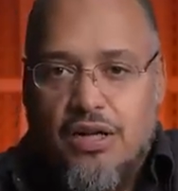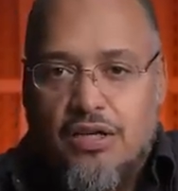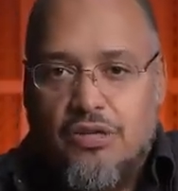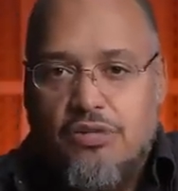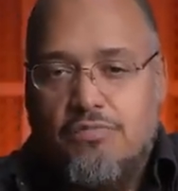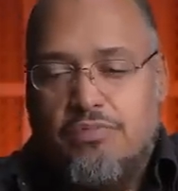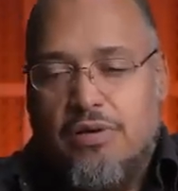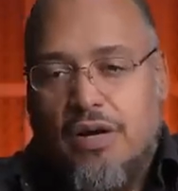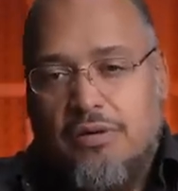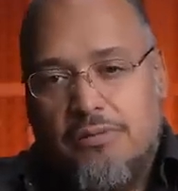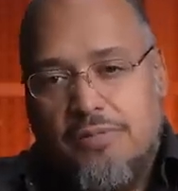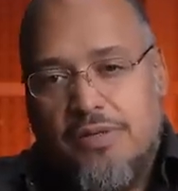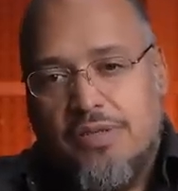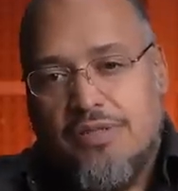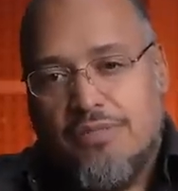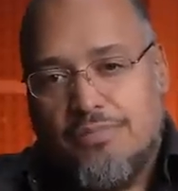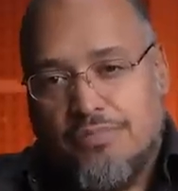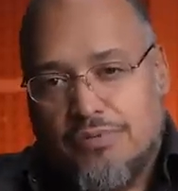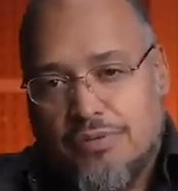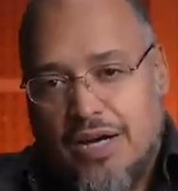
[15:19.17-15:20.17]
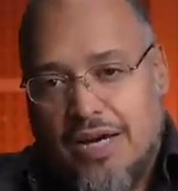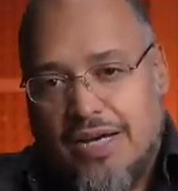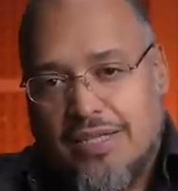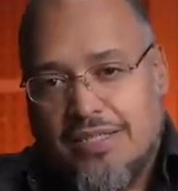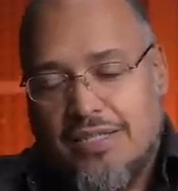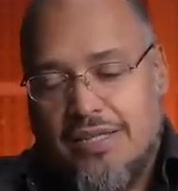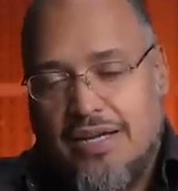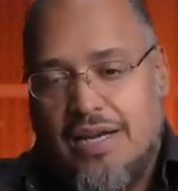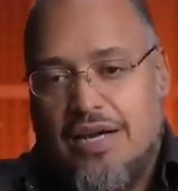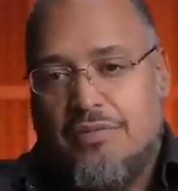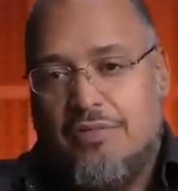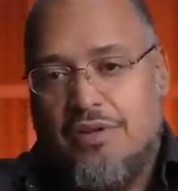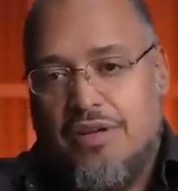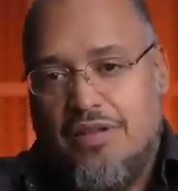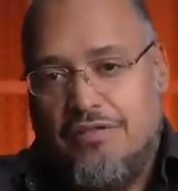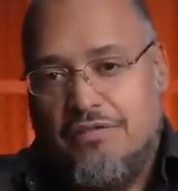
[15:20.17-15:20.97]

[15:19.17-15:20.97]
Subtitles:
You'd probably be surprised at how many